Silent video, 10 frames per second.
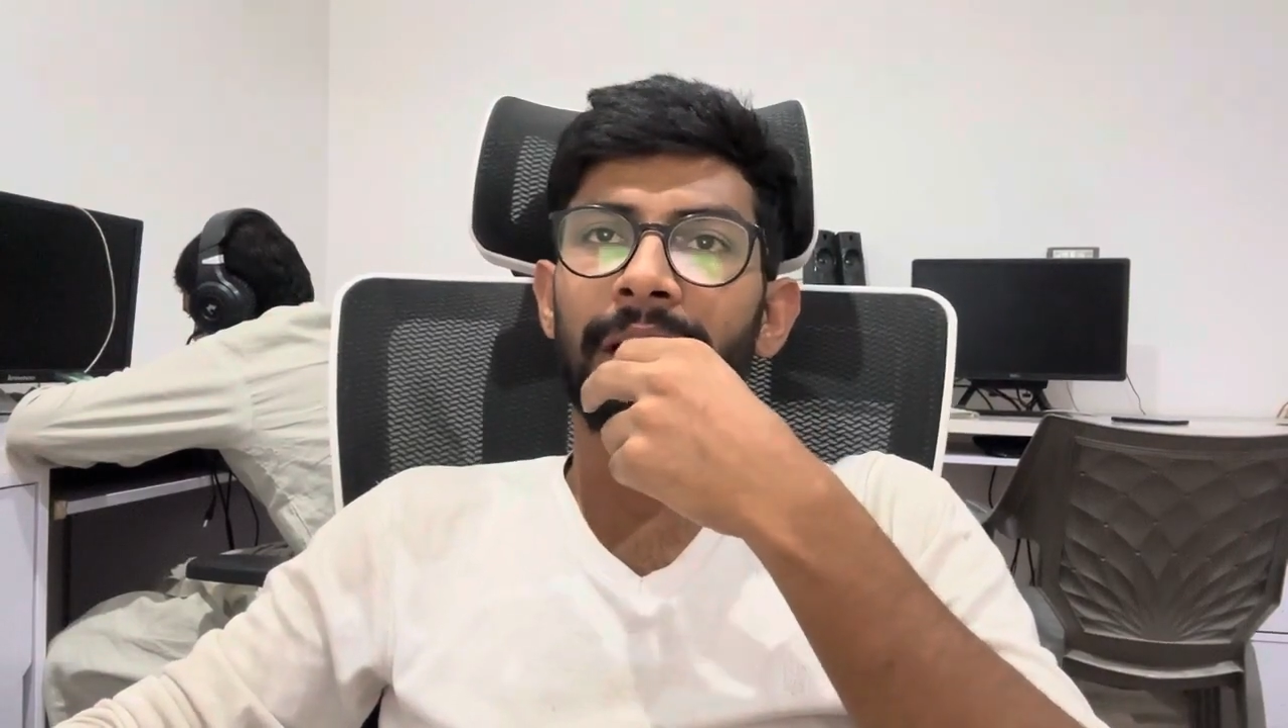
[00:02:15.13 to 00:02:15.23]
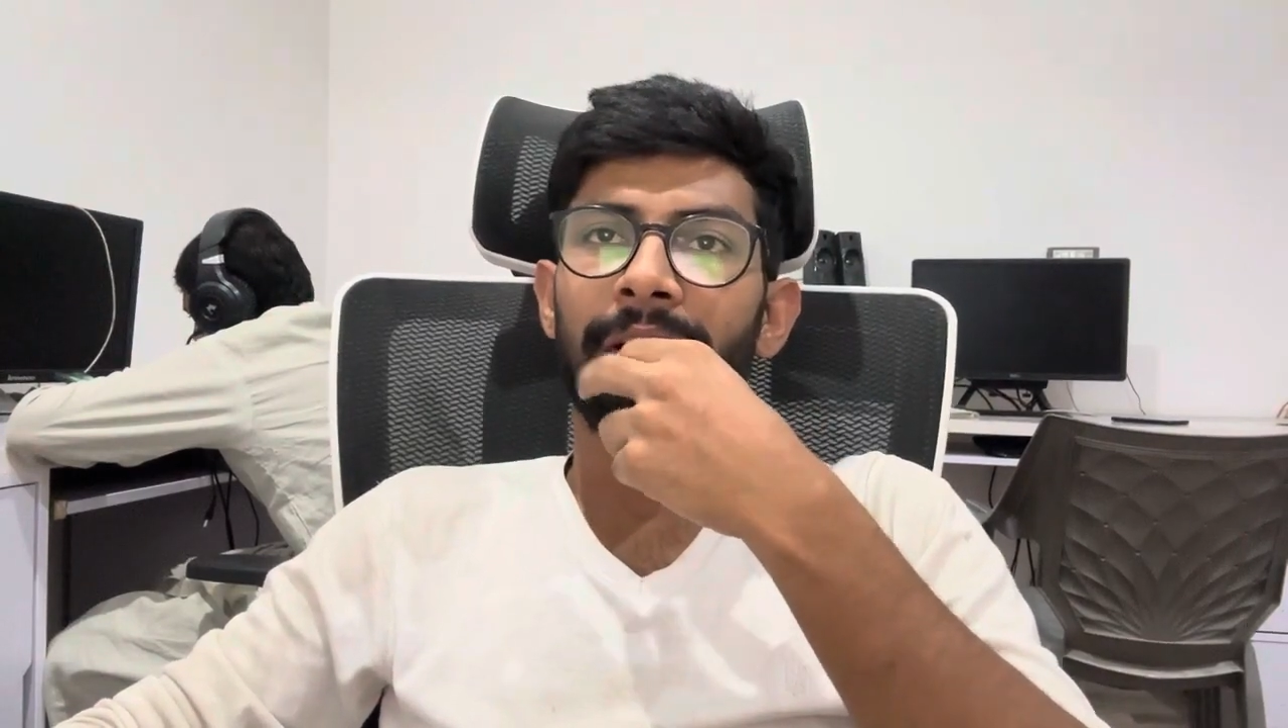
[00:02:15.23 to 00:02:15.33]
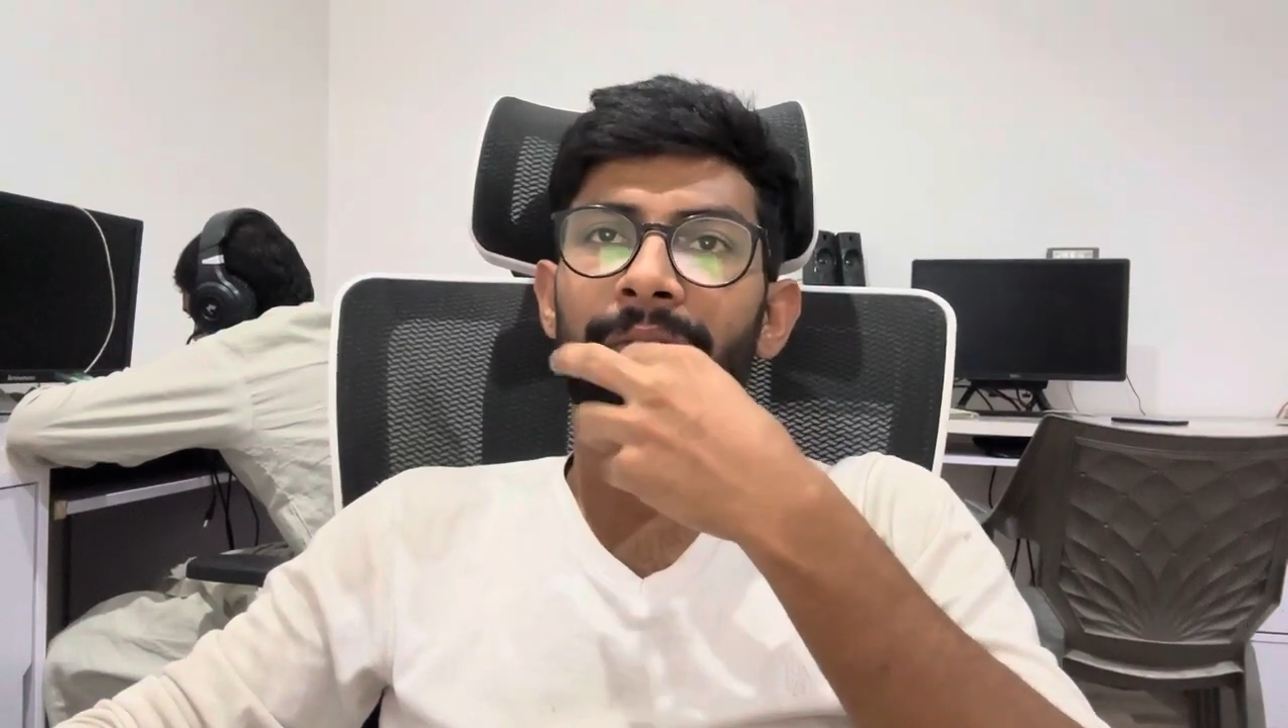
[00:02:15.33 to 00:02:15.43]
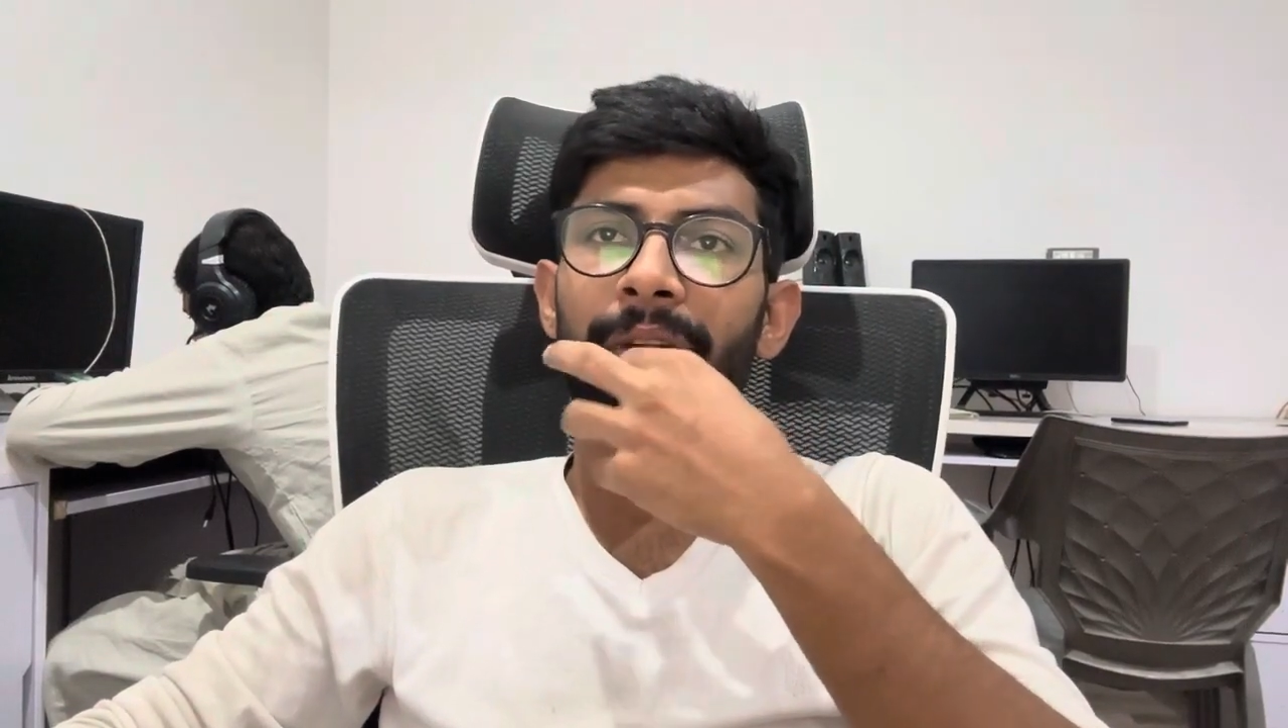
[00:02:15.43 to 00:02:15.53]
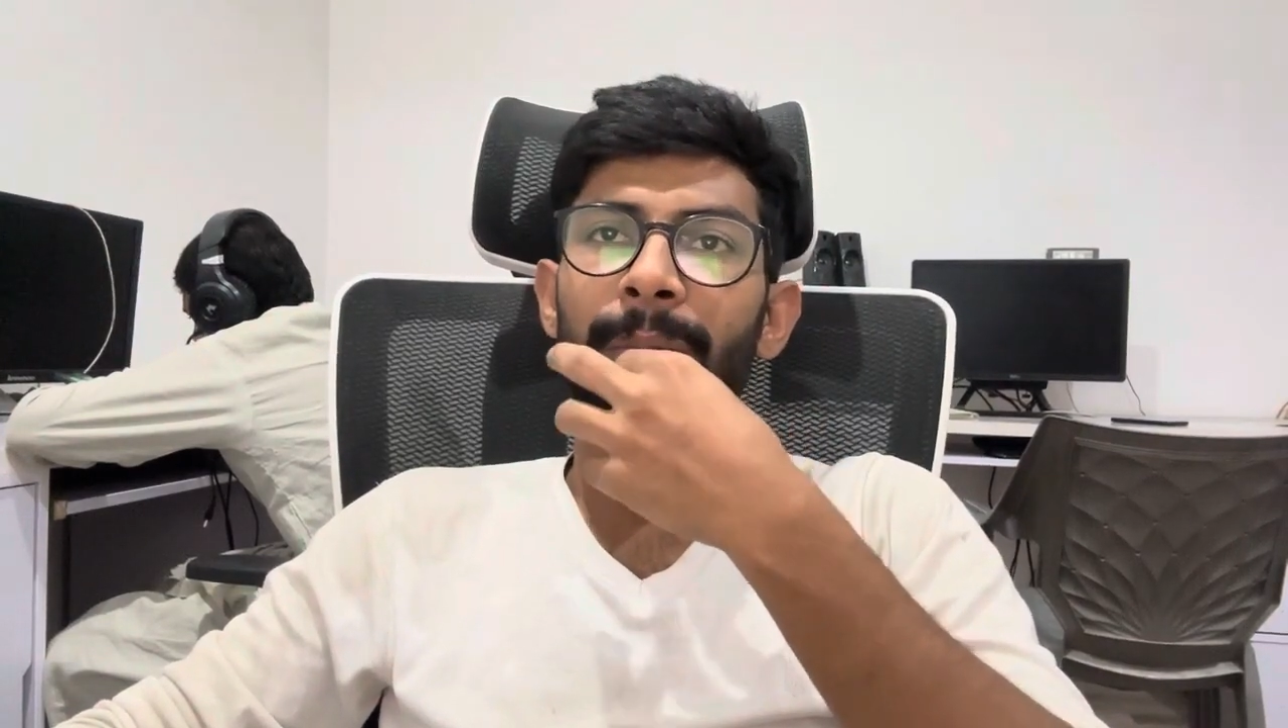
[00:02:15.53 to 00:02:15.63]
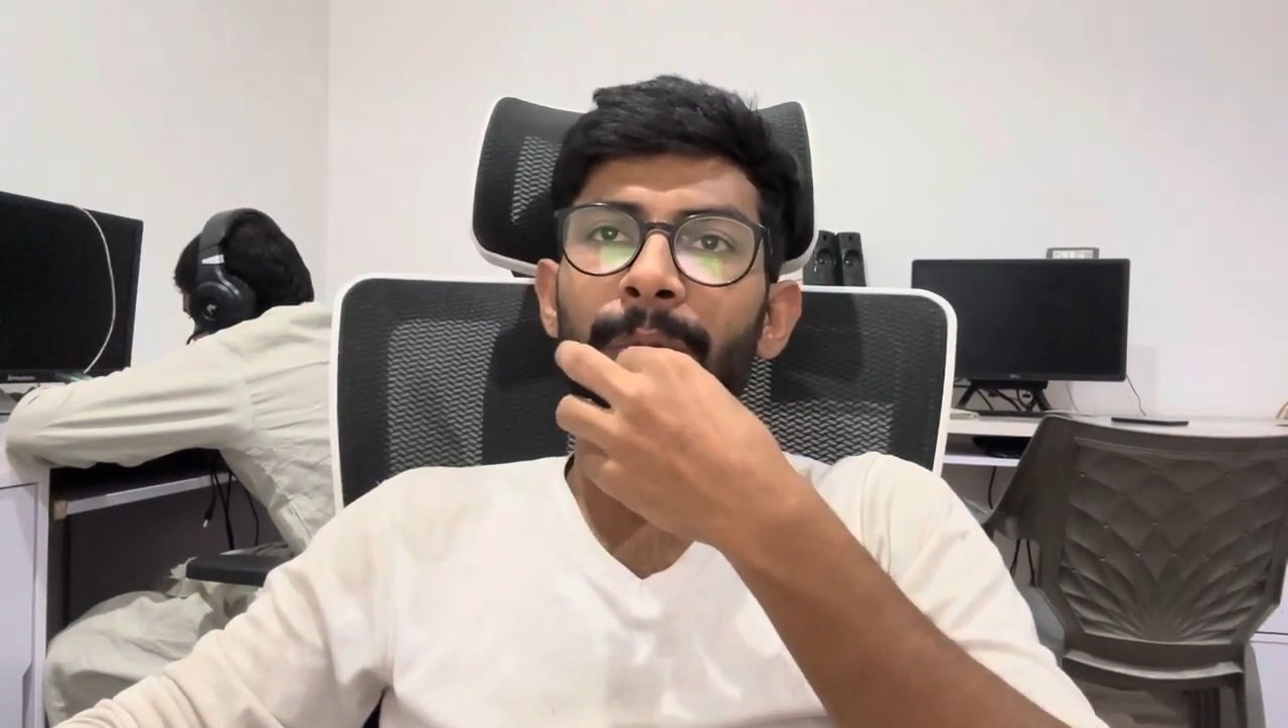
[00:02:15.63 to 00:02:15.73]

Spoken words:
that will